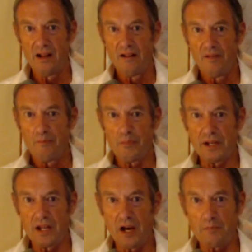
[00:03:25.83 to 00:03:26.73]
But
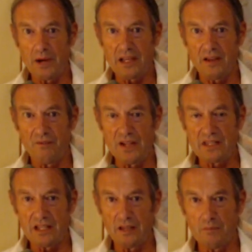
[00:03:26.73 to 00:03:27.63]
not by
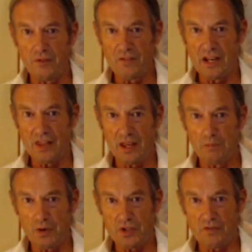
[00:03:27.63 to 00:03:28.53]
convincing them of anything.
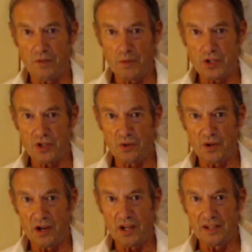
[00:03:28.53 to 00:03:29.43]
Most of them are so
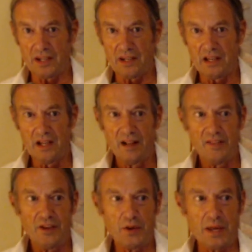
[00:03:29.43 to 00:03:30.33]
gone that
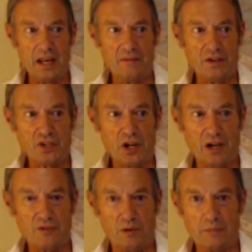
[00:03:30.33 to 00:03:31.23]
you can't even talk
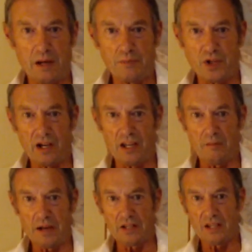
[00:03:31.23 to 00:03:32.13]
to them. I'm talking
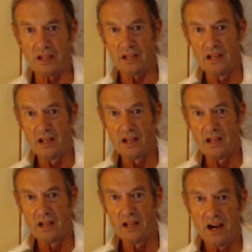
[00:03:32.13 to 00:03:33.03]
about the
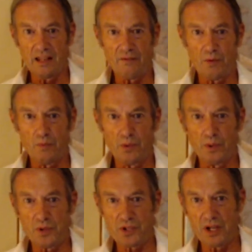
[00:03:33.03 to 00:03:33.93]
high-level
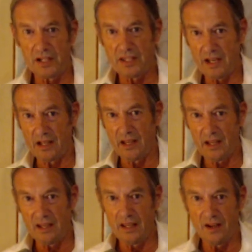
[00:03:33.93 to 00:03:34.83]
rulers, not the,
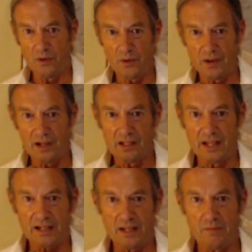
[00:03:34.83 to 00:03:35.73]

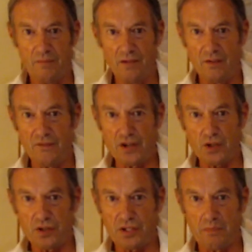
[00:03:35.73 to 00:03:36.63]
elected
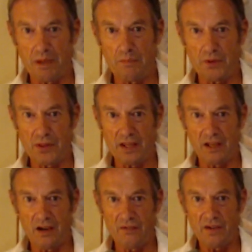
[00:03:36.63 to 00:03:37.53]
officials that people think
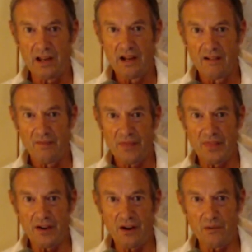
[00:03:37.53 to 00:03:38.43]
of.
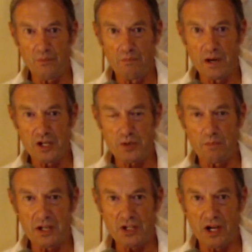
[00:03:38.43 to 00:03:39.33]
They're much,
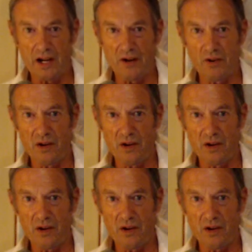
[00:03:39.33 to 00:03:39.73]
much higher